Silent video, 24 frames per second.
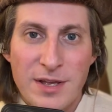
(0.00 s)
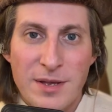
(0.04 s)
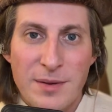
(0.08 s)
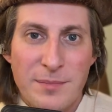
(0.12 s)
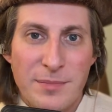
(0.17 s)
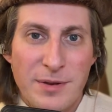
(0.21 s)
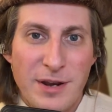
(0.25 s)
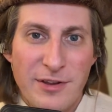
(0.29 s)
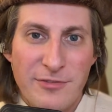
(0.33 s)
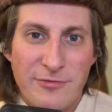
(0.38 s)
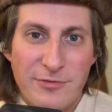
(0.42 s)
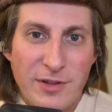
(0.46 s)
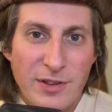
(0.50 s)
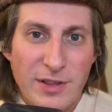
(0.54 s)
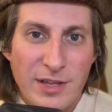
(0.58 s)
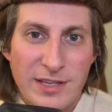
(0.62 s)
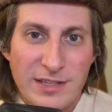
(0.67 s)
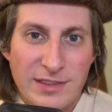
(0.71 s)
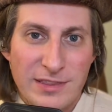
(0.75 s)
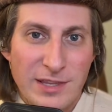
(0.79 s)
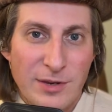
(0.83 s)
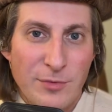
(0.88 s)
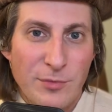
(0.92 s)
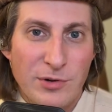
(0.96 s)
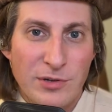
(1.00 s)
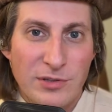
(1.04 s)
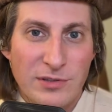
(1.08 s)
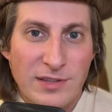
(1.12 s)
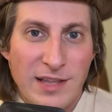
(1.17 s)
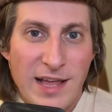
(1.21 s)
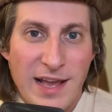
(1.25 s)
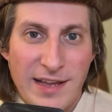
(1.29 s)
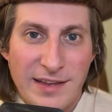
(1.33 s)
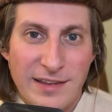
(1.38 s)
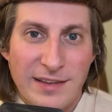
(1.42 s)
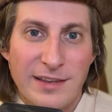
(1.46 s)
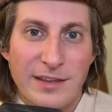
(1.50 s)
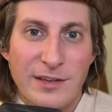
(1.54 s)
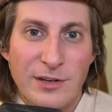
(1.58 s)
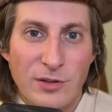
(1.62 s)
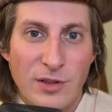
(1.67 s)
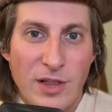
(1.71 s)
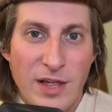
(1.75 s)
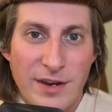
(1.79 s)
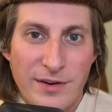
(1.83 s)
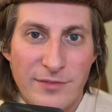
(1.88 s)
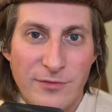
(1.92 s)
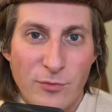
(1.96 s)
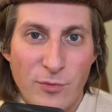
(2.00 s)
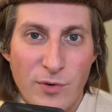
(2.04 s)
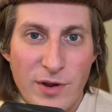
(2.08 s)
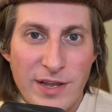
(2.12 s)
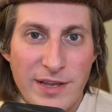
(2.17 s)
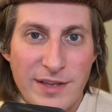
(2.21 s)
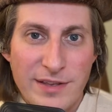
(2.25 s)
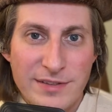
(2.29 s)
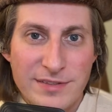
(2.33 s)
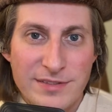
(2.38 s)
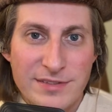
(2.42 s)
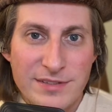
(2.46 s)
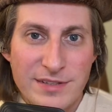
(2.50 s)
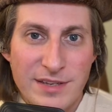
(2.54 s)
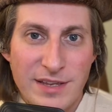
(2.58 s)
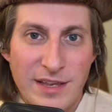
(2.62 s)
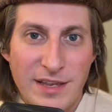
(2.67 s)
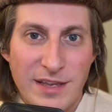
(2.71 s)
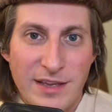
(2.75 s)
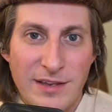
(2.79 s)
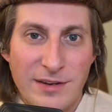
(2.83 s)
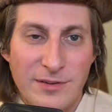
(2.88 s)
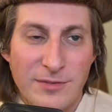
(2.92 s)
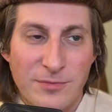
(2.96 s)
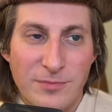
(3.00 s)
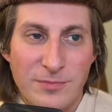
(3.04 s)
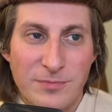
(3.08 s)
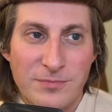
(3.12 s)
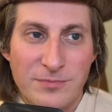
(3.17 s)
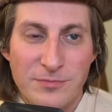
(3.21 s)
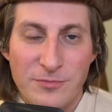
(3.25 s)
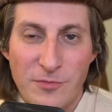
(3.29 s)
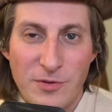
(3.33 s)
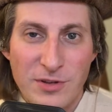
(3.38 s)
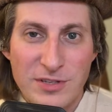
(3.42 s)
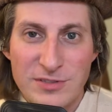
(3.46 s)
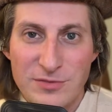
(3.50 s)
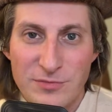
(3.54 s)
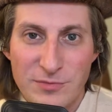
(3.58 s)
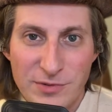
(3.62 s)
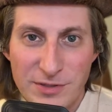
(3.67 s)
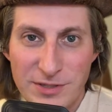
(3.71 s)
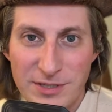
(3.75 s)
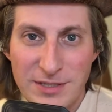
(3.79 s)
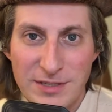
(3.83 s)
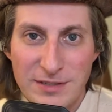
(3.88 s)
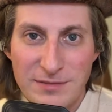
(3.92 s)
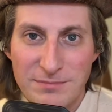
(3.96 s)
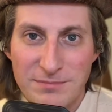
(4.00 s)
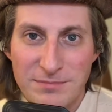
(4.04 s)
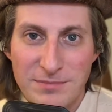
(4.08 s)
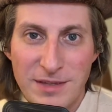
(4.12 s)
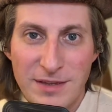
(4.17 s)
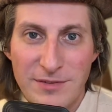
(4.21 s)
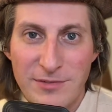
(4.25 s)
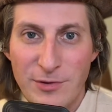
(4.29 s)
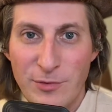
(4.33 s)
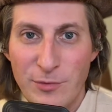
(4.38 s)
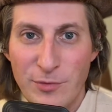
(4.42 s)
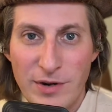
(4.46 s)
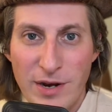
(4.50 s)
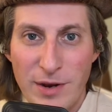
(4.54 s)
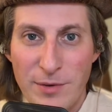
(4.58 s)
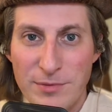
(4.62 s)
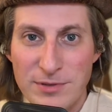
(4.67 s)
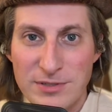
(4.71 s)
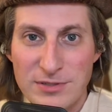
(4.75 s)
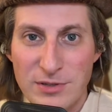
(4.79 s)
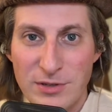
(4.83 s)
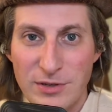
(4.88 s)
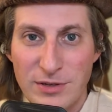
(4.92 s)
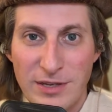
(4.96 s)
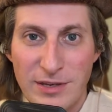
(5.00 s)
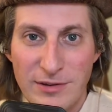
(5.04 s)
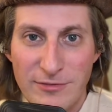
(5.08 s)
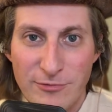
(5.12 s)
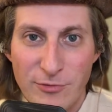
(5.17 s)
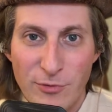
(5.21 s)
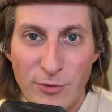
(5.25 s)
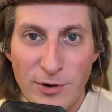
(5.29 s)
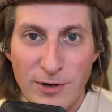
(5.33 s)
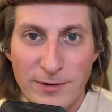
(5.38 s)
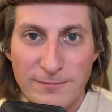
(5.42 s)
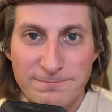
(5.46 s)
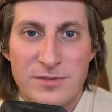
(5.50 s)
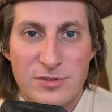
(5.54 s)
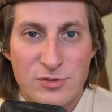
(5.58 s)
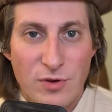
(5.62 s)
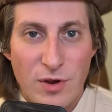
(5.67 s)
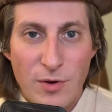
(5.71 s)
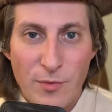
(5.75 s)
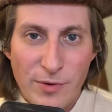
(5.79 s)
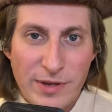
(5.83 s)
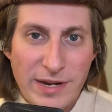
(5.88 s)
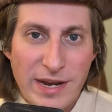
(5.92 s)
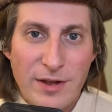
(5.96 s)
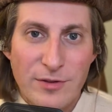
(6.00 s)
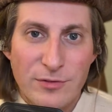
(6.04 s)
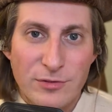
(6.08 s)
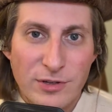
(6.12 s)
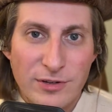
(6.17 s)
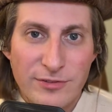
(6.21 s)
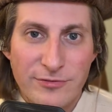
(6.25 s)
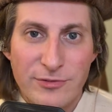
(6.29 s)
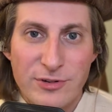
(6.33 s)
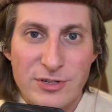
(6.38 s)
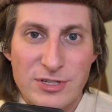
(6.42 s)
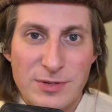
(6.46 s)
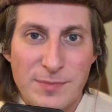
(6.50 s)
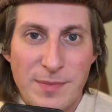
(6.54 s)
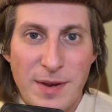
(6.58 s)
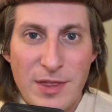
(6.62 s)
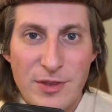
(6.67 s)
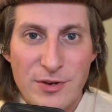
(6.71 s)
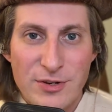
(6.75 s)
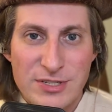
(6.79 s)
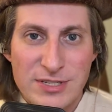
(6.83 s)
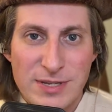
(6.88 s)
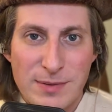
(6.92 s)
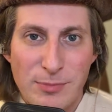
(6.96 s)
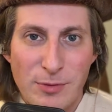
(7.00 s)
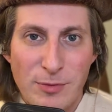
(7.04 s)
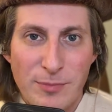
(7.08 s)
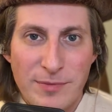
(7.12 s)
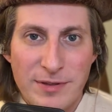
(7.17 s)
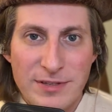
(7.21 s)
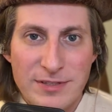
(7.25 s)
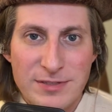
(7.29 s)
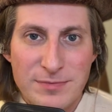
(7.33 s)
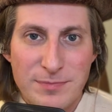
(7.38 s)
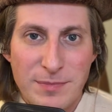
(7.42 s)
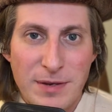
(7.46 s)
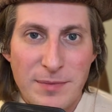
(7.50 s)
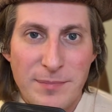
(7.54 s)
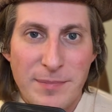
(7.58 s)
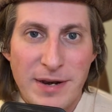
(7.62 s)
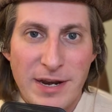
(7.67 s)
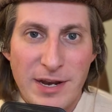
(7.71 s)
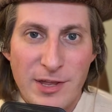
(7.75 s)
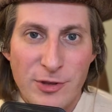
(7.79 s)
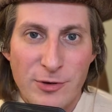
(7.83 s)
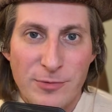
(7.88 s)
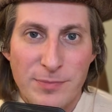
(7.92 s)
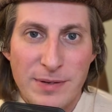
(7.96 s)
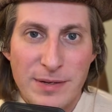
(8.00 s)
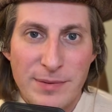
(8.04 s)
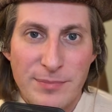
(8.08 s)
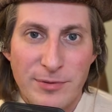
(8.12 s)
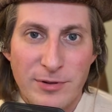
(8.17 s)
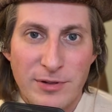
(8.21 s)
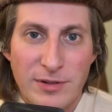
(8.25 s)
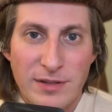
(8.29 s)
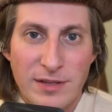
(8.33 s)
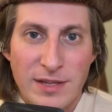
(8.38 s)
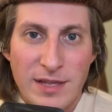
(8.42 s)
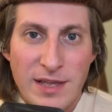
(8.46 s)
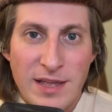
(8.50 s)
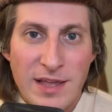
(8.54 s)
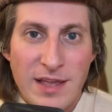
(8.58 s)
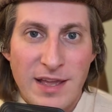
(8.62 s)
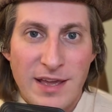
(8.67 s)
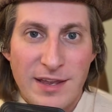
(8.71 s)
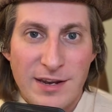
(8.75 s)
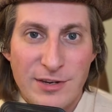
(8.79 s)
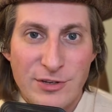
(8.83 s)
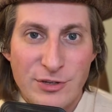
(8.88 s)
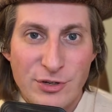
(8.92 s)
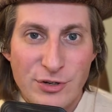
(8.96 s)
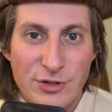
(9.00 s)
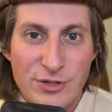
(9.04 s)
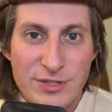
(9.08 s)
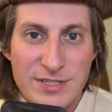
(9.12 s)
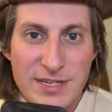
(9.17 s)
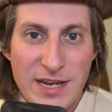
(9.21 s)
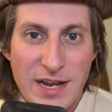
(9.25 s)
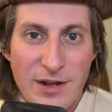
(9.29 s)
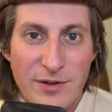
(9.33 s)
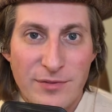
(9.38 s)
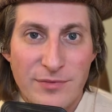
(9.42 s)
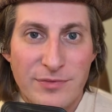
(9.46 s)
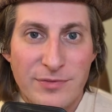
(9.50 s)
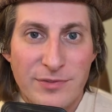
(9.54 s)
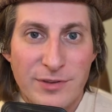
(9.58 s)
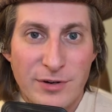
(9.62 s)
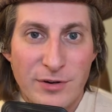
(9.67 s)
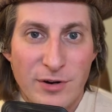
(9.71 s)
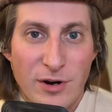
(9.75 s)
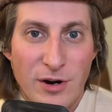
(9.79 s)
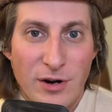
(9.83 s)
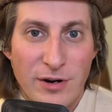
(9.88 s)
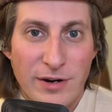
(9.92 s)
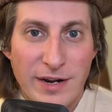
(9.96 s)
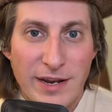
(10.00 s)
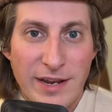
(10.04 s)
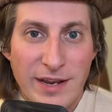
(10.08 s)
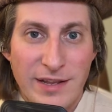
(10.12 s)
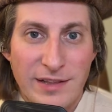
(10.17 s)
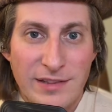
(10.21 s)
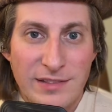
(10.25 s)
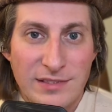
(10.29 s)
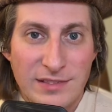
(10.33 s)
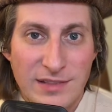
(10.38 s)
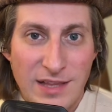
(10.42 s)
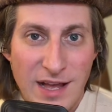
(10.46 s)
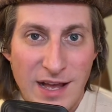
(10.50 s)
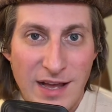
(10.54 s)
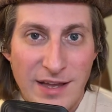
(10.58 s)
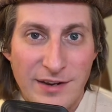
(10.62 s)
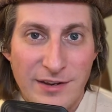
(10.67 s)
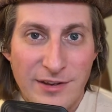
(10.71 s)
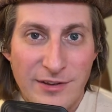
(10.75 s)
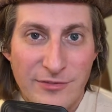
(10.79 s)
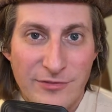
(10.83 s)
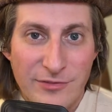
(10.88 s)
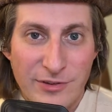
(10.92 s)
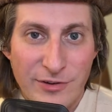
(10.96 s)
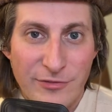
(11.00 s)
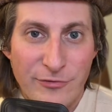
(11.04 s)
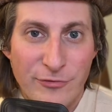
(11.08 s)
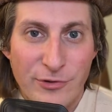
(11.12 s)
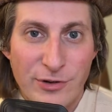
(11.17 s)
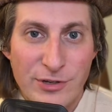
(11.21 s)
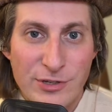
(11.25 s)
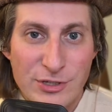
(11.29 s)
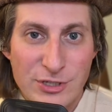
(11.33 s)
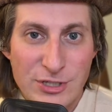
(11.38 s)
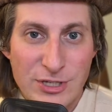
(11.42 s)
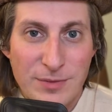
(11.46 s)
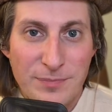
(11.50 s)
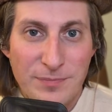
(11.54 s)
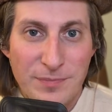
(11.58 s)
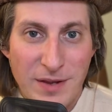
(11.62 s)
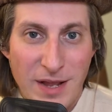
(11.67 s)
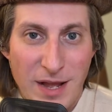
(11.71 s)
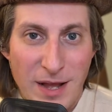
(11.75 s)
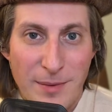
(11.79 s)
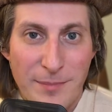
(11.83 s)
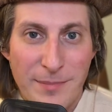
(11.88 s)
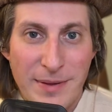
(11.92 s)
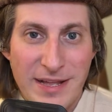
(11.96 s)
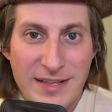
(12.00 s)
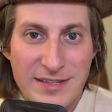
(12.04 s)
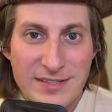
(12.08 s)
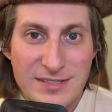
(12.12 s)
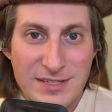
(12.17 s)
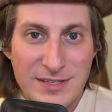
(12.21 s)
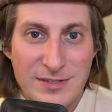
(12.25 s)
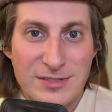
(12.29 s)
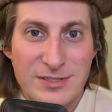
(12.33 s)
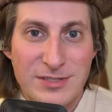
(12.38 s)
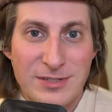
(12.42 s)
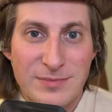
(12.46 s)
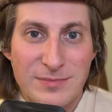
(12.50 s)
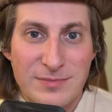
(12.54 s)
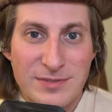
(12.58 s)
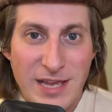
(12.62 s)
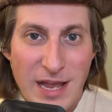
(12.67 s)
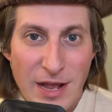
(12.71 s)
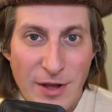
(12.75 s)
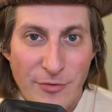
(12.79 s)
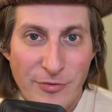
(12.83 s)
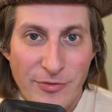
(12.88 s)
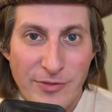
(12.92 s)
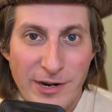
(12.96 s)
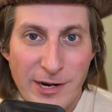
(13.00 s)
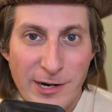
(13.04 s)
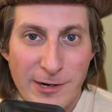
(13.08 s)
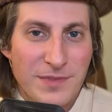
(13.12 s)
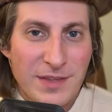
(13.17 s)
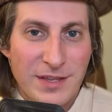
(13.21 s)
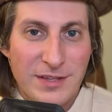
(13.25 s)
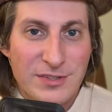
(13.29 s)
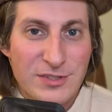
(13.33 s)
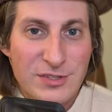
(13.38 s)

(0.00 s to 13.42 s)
but I felt like they were lacking in a lot of ways and wasn't really giving what I was looking for. So I went out and looked for some other supplements made by other people, and it turns out there are a lot of different ship combat systems out there. And